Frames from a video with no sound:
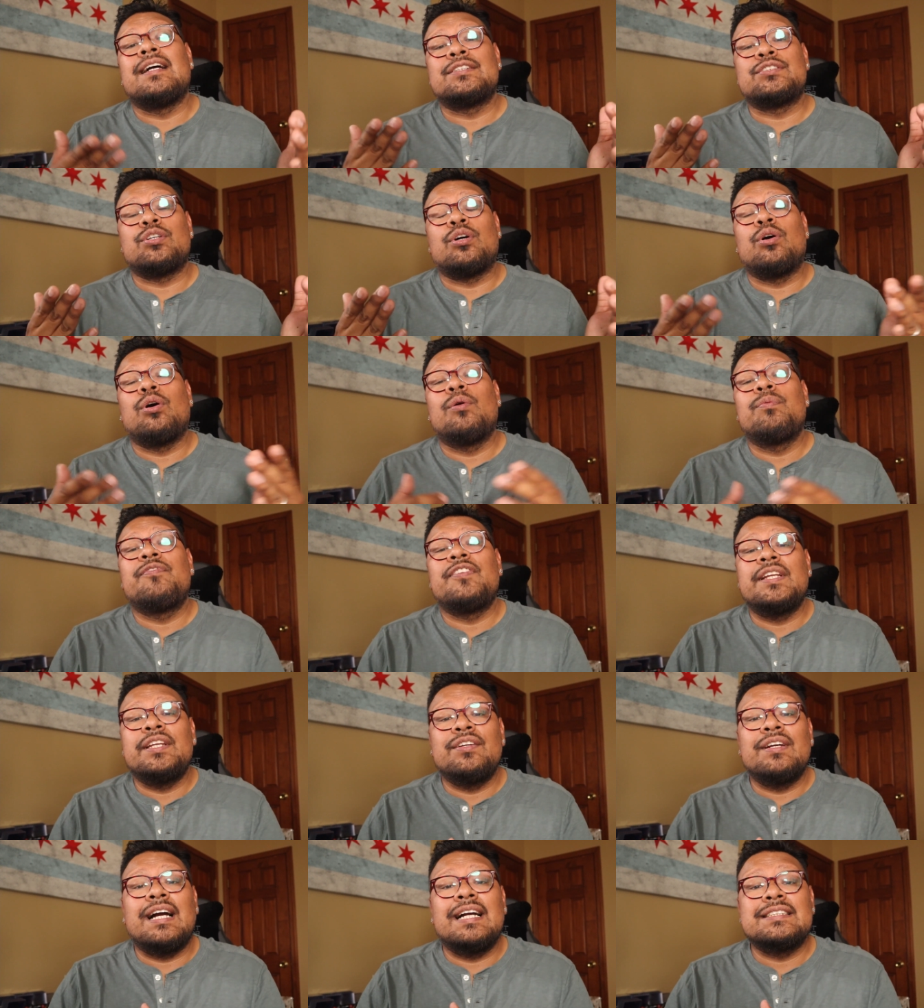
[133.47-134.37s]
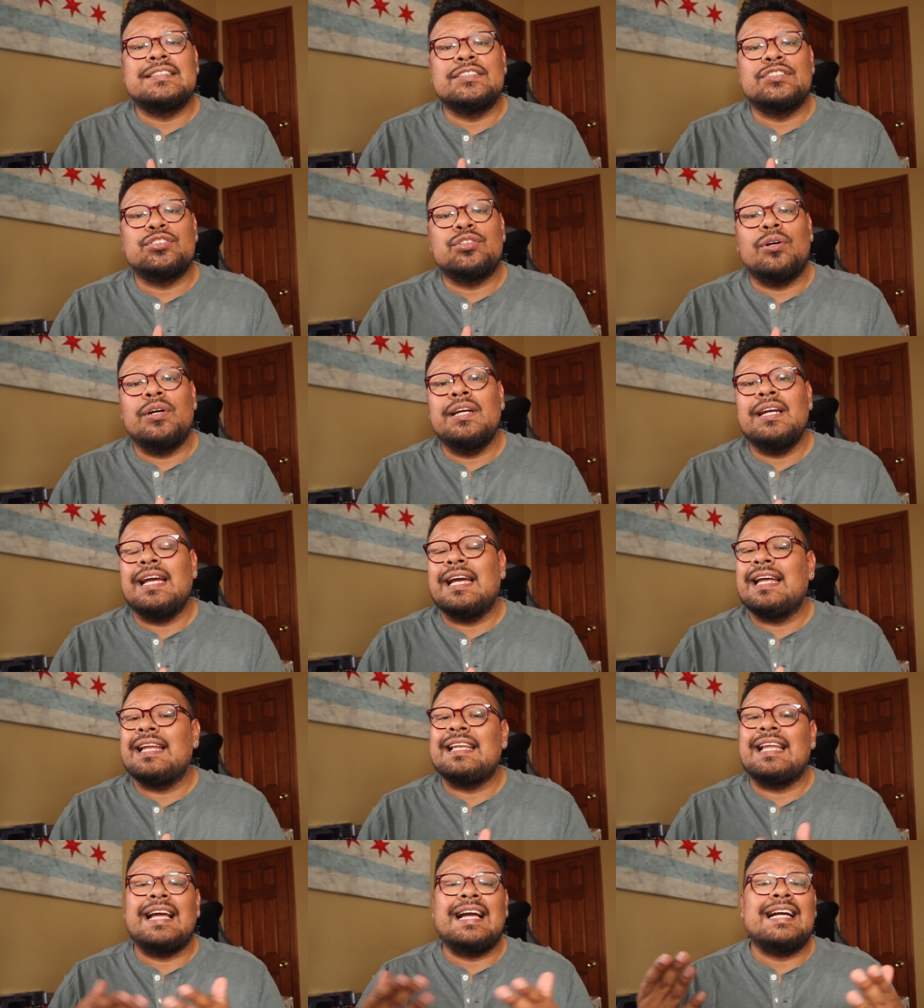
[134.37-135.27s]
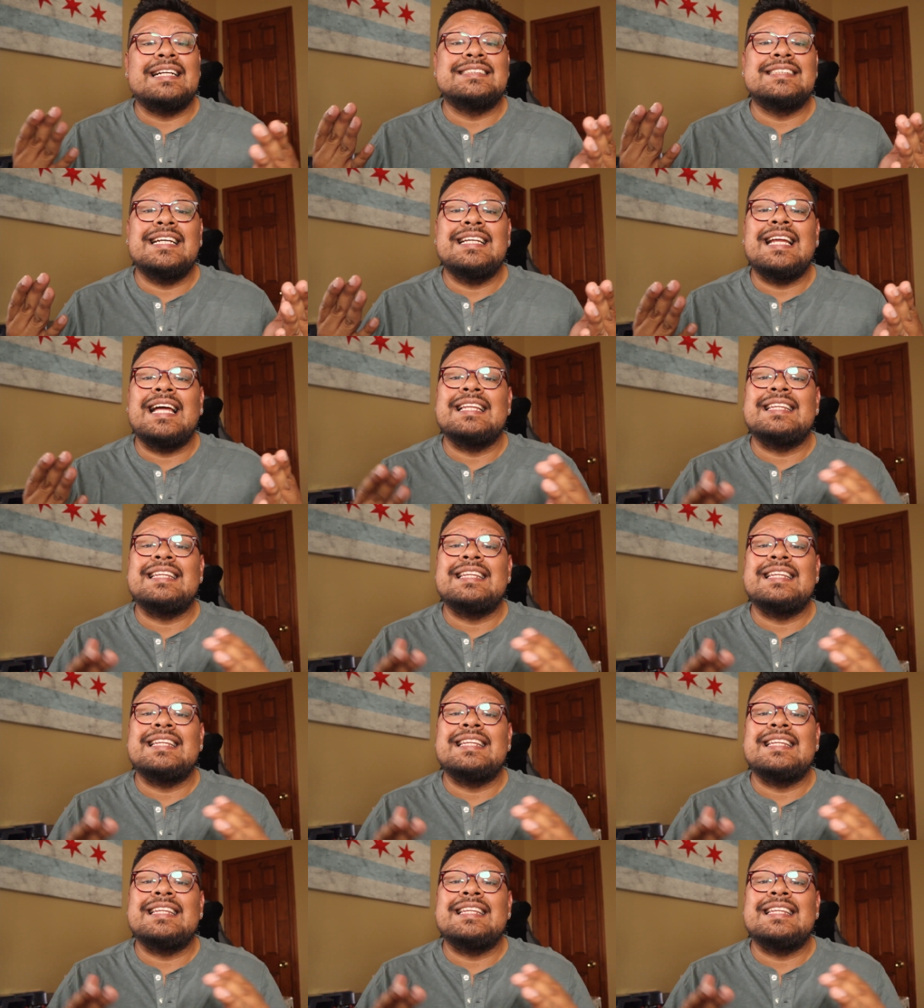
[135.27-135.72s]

Uh, so hopefully you guys enjoy. And like I said,